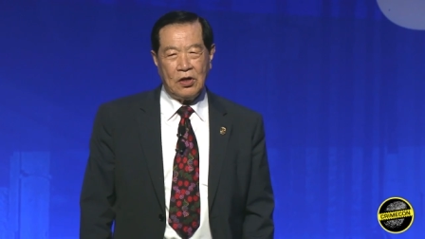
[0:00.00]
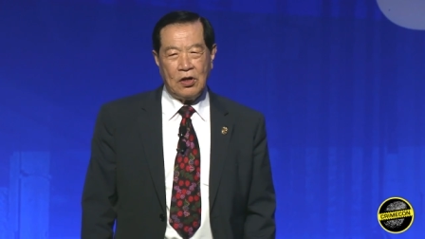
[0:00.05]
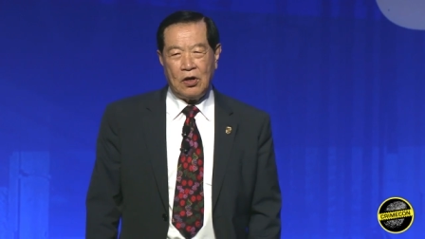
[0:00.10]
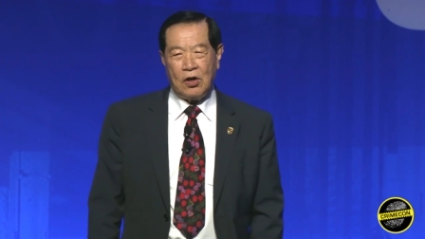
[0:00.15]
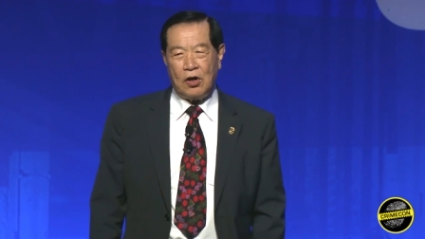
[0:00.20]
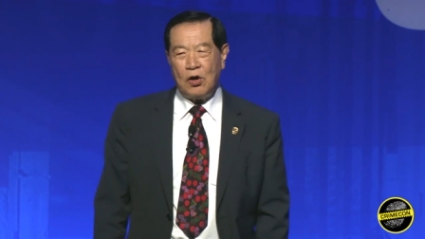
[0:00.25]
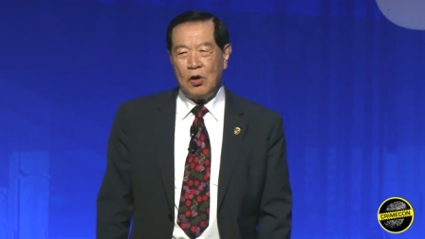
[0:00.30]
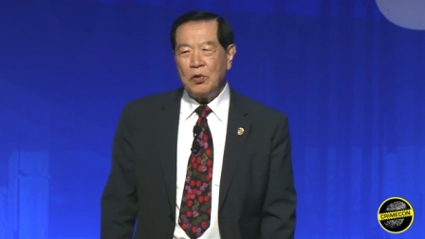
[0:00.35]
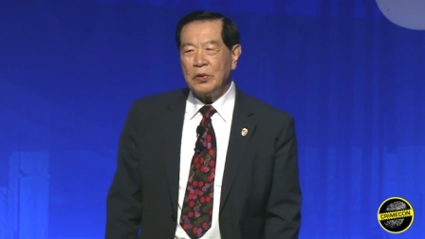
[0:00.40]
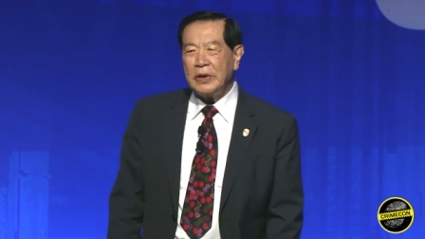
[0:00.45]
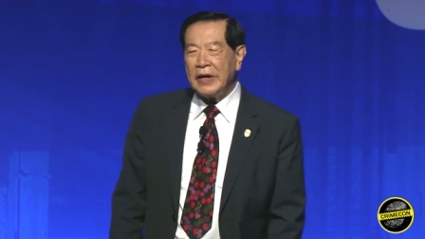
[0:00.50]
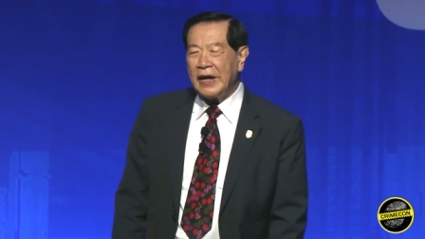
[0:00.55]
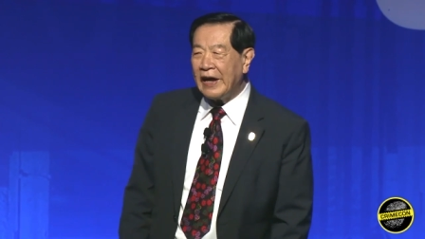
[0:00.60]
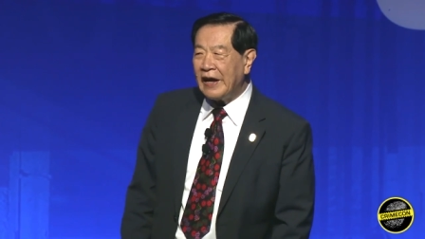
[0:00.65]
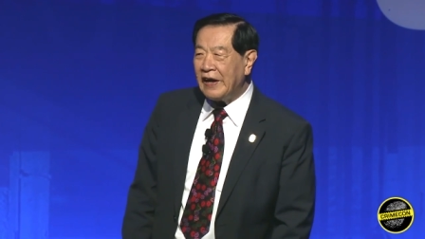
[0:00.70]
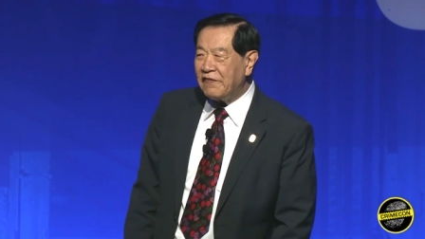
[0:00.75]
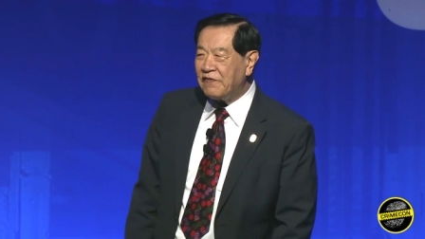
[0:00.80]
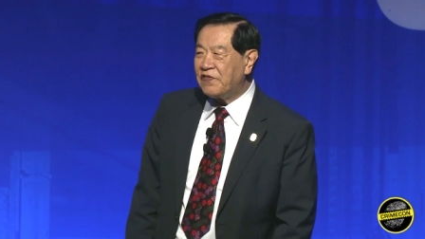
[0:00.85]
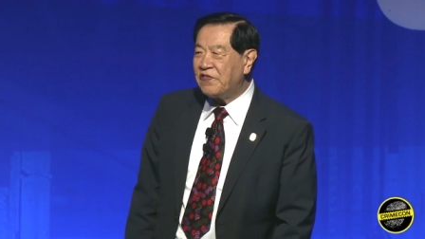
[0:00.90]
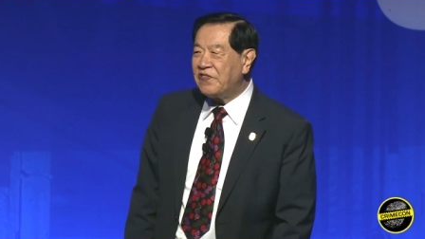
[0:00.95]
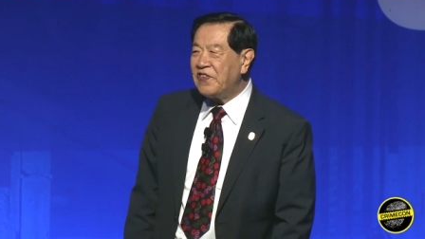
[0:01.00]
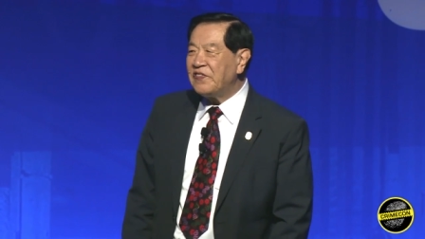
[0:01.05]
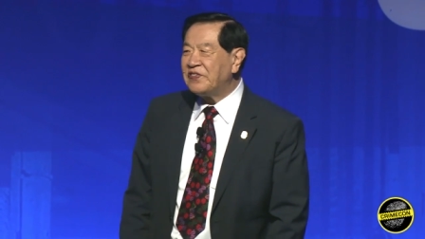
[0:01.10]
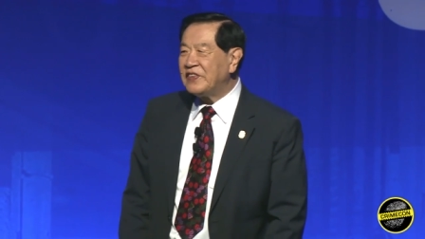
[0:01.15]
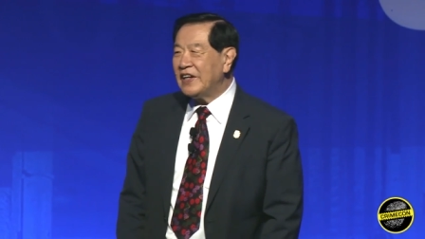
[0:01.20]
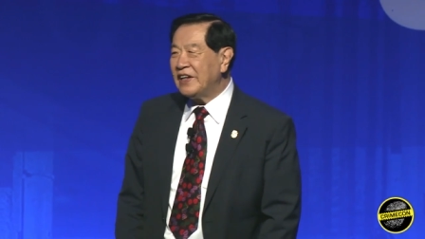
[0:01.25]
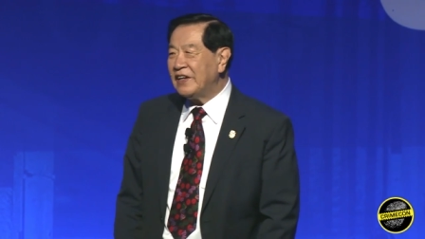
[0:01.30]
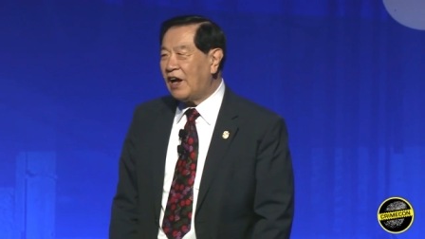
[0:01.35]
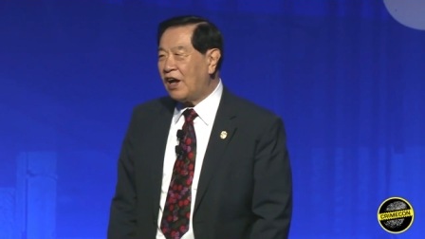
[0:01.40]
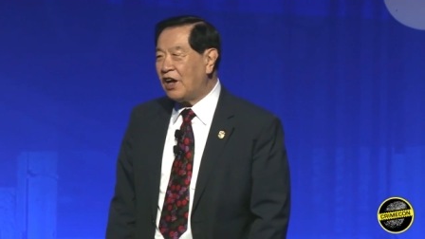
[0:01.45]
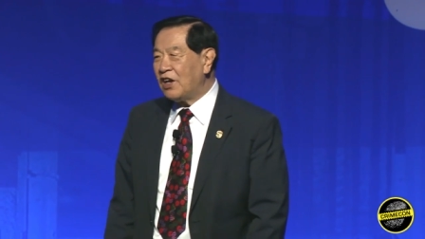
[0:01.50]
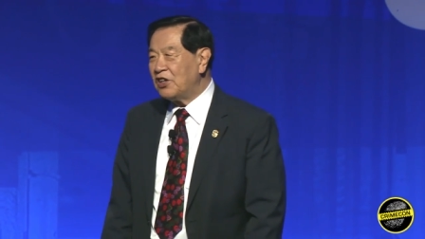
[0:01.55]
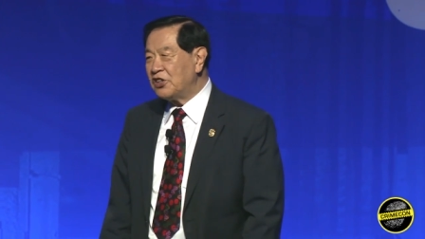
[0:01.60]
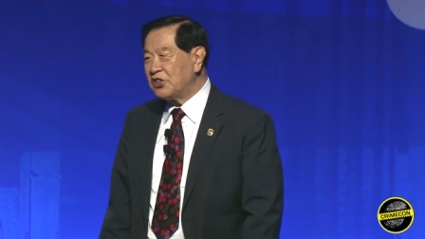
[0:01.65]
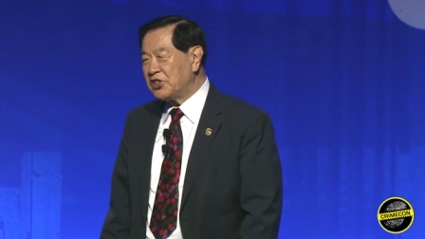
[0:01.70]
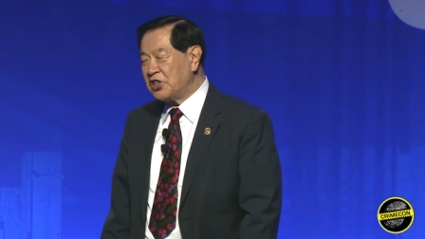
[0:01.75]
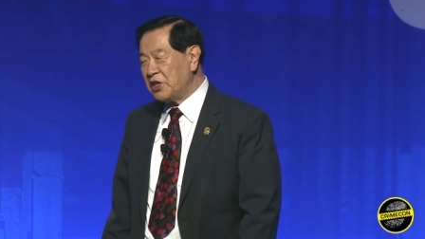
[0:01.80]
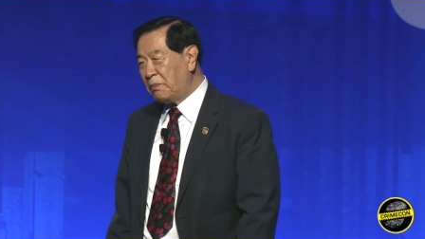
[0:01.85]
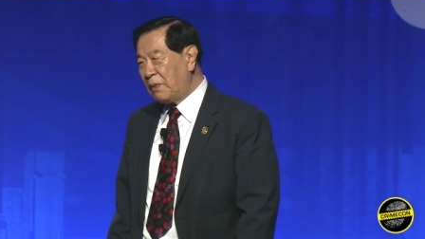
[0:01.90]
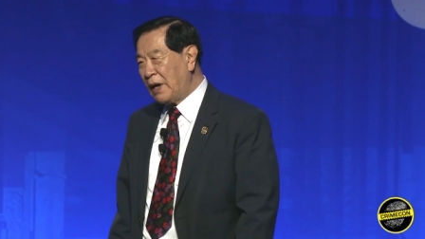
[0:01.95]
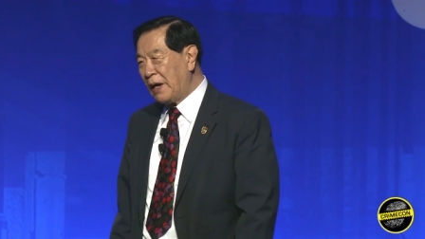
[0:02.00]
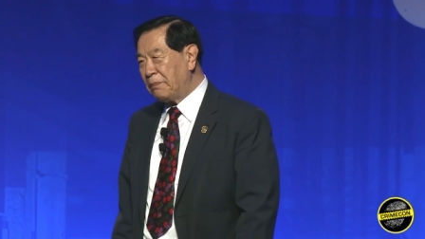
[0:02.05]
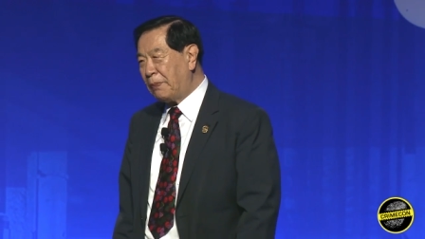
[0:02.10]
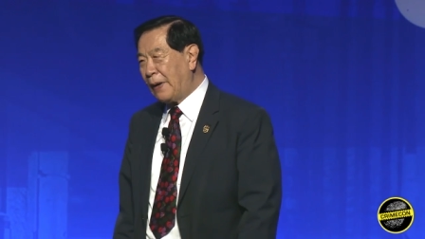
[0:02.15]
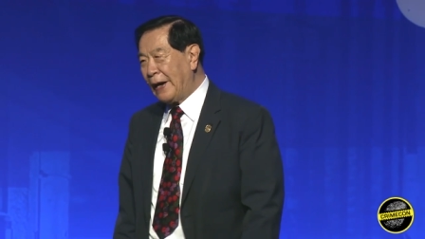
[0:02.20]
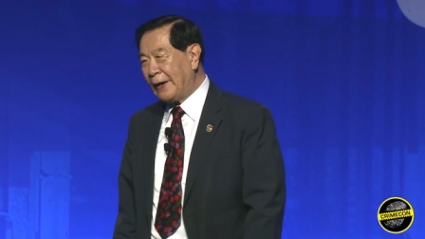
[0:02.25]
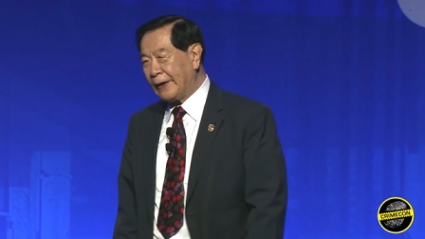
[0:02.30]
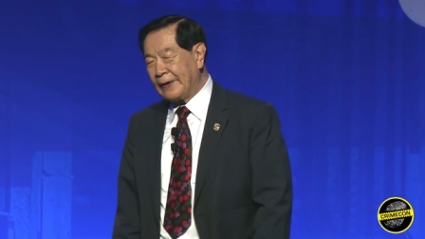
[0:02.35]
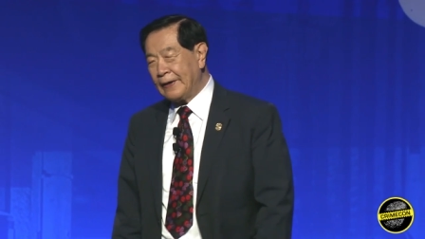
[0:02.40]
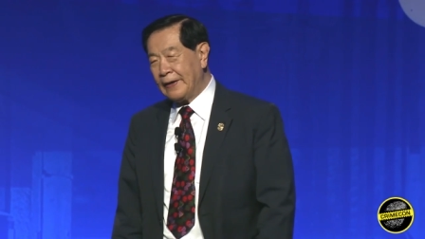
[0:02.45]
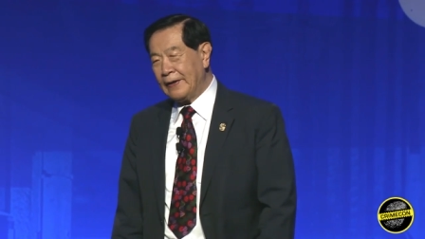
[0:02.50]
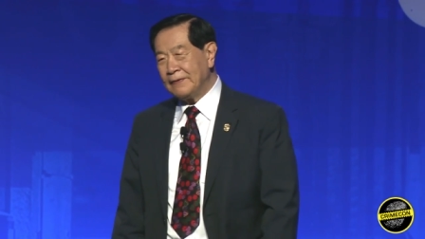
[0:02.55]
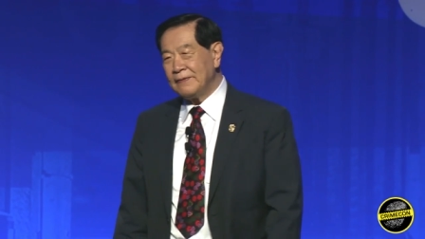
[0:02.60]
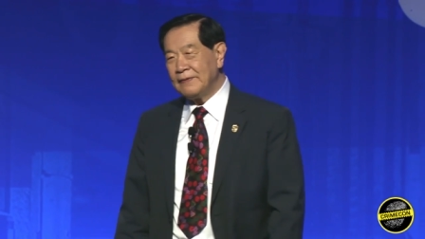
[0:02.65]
only have $50 in my pocket.